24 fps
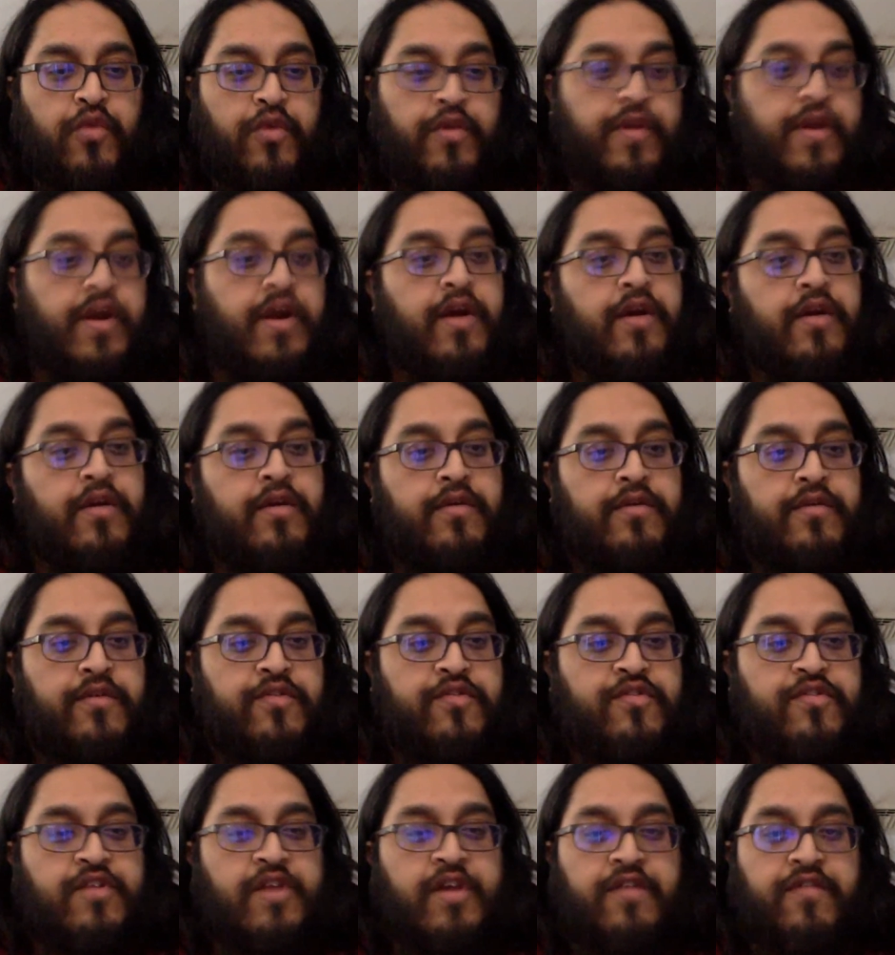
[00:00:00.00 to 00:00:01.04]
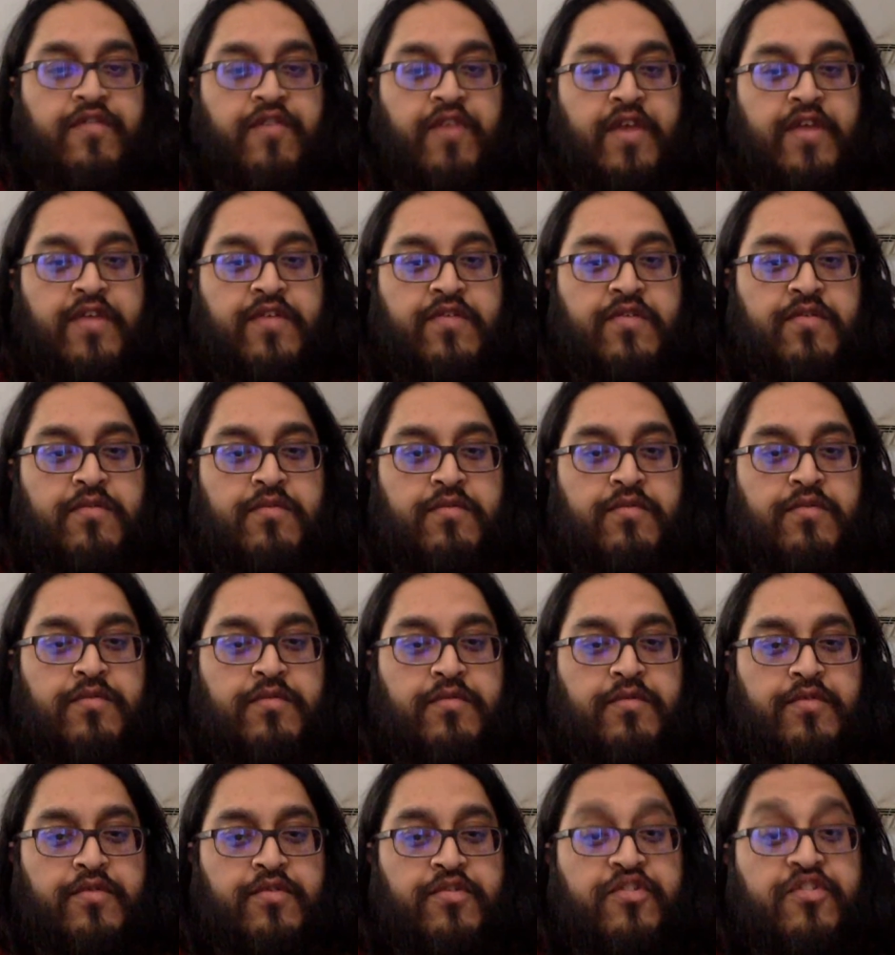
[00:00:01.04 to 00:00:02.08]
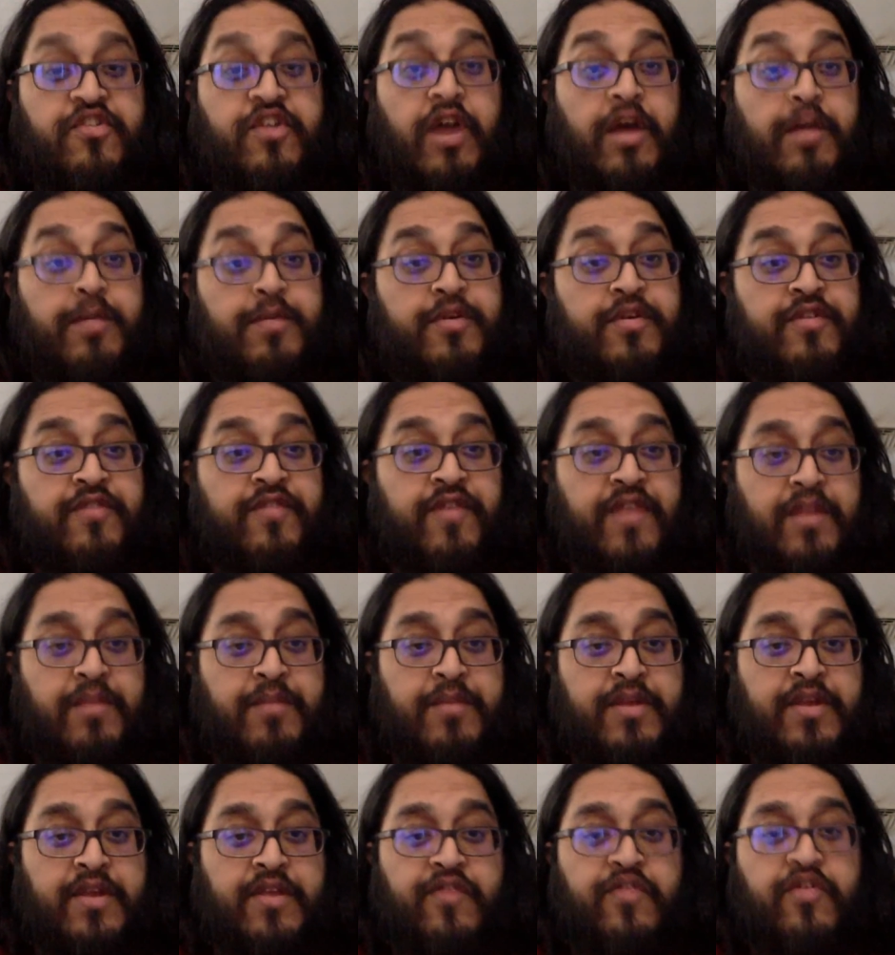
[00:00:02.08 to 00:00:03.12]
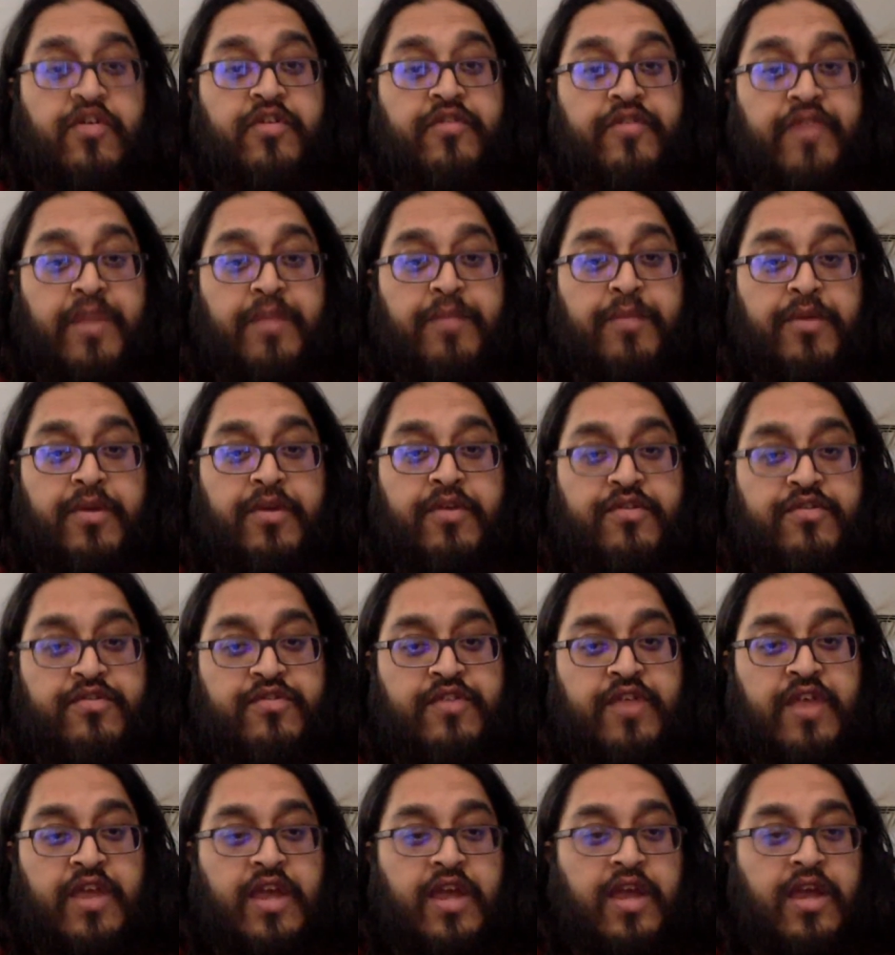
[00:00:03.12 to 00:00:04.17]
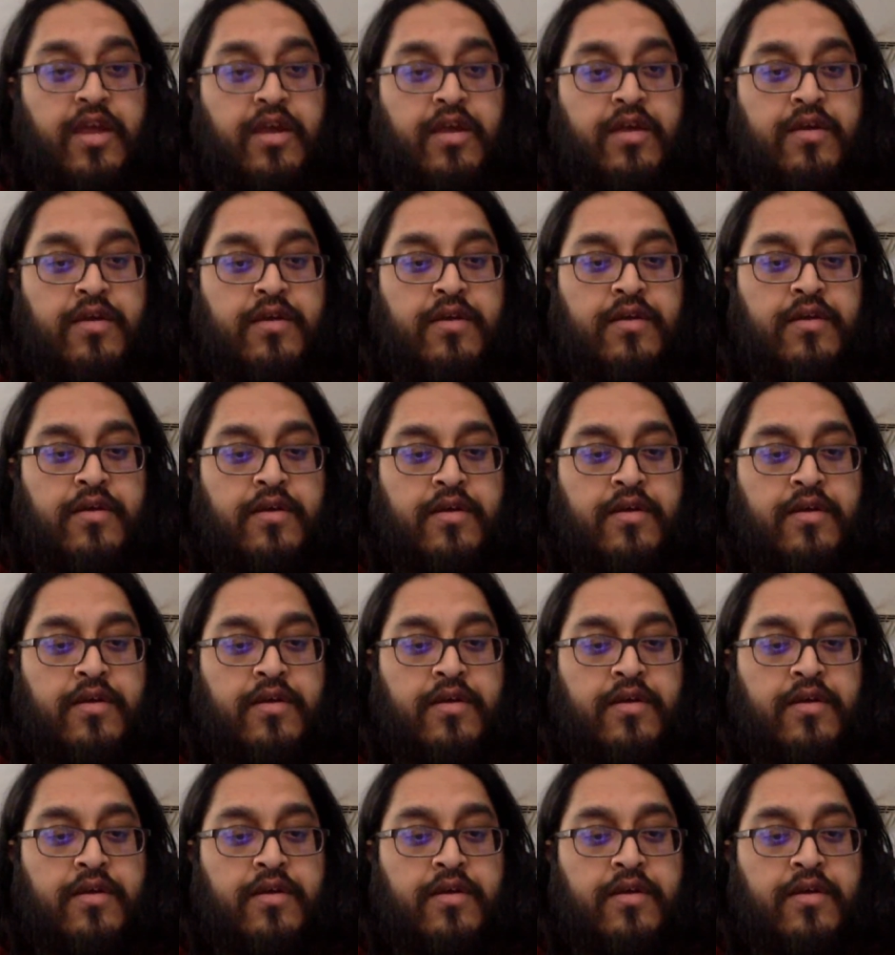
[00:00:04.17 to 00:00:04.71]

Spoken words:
their stuff has stopped development as their developer is taking